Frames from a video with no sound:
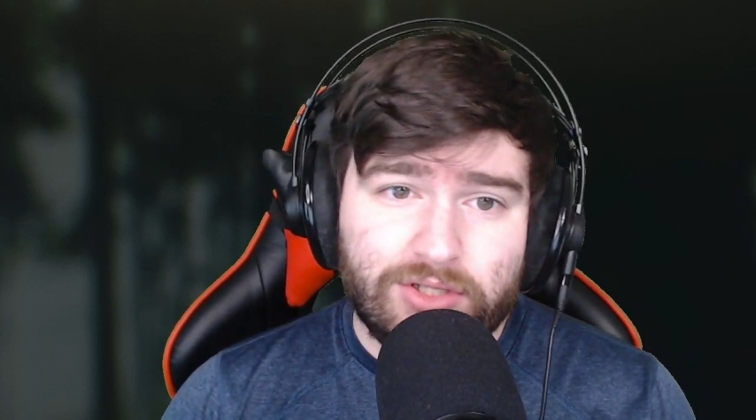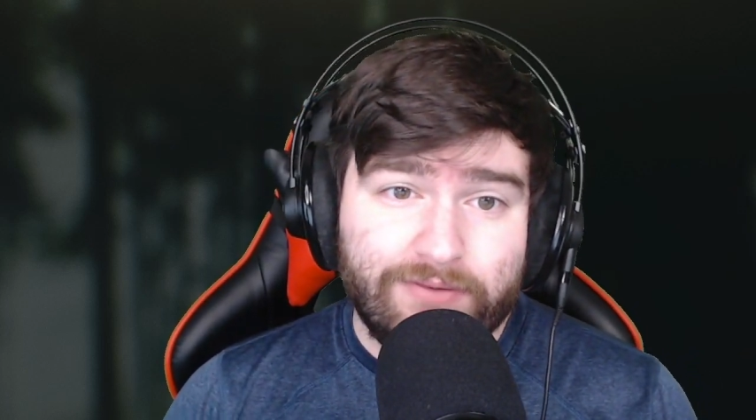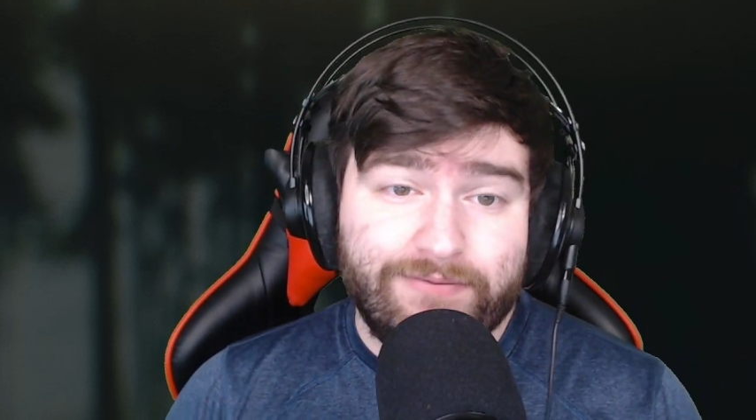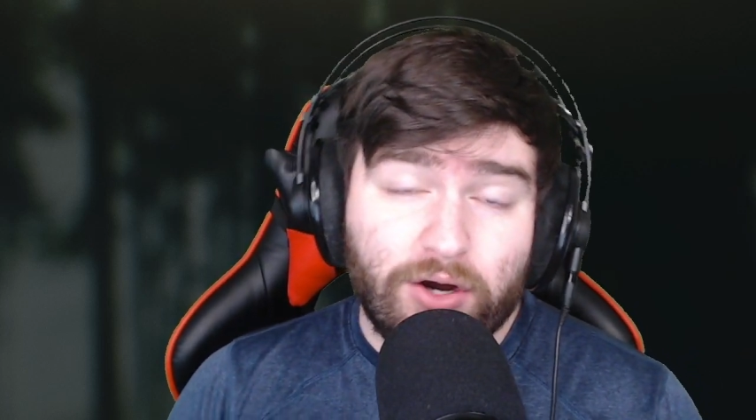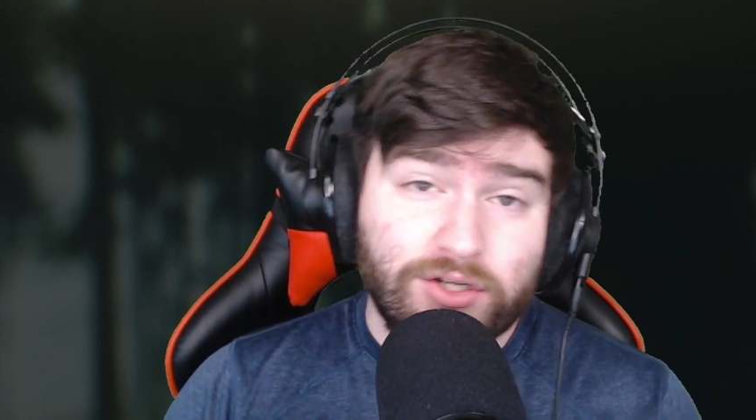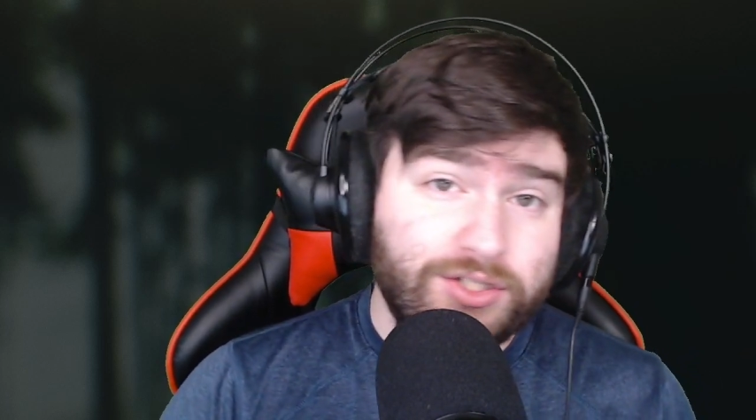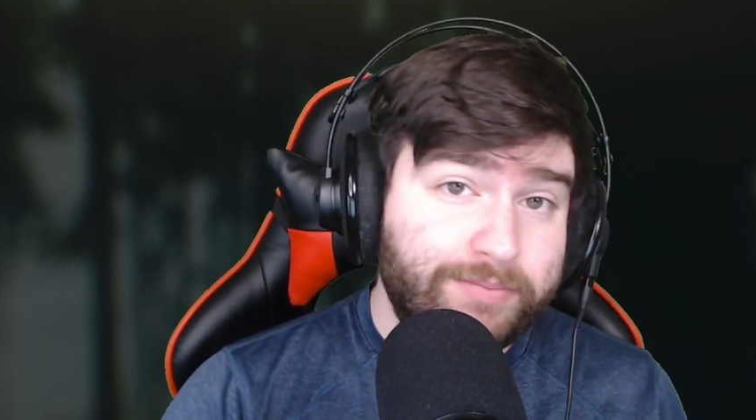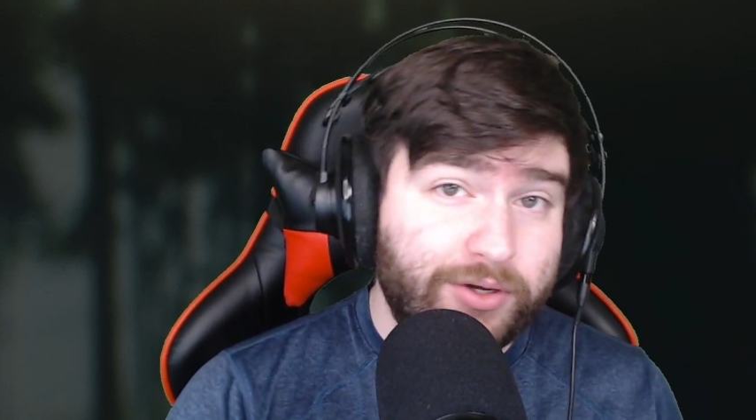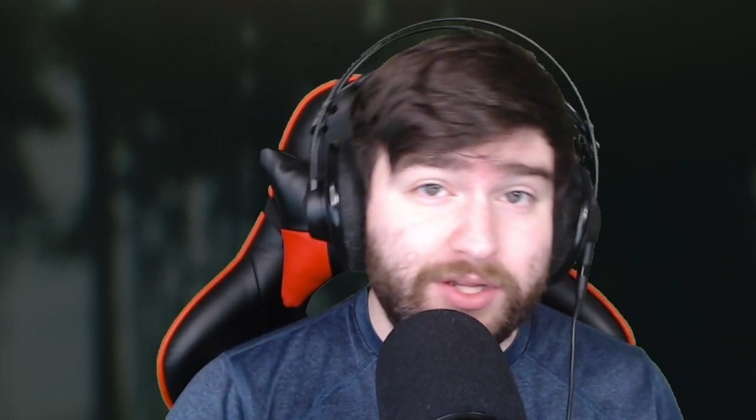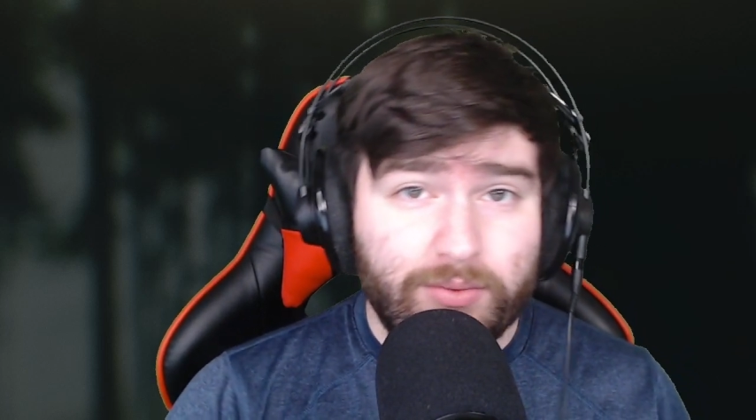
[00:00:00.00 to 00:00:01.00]
So the first
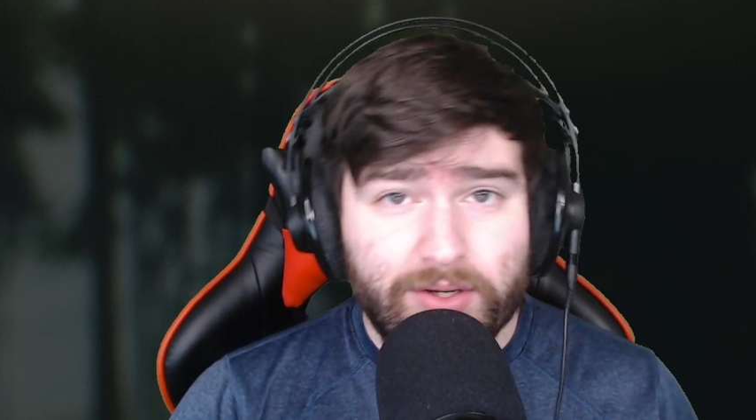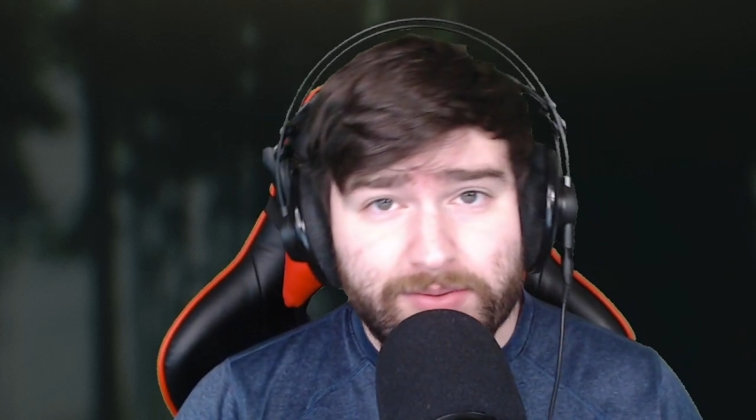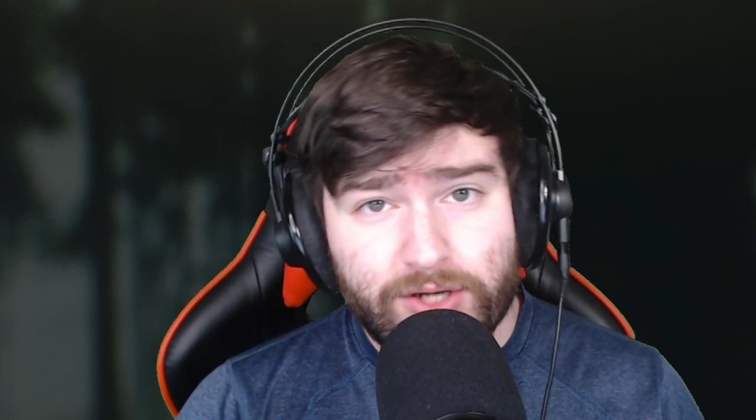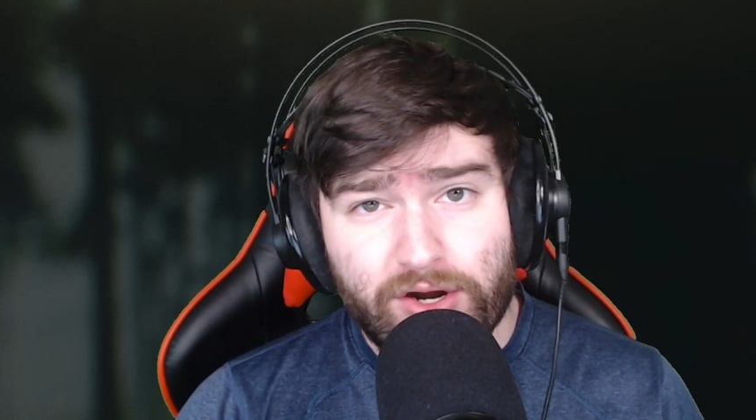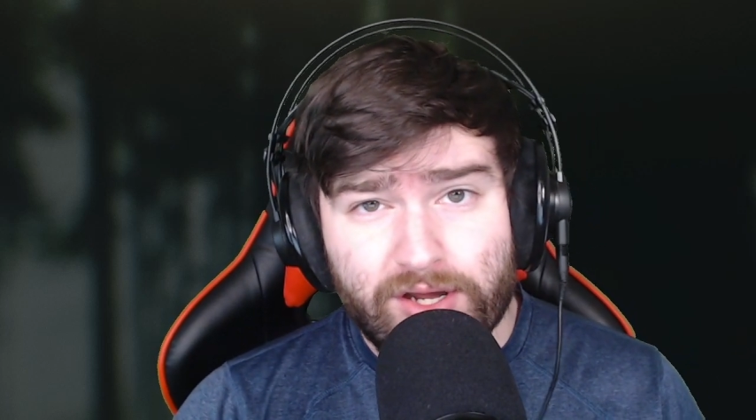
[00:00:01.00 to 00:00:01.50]
building that we're going to be talking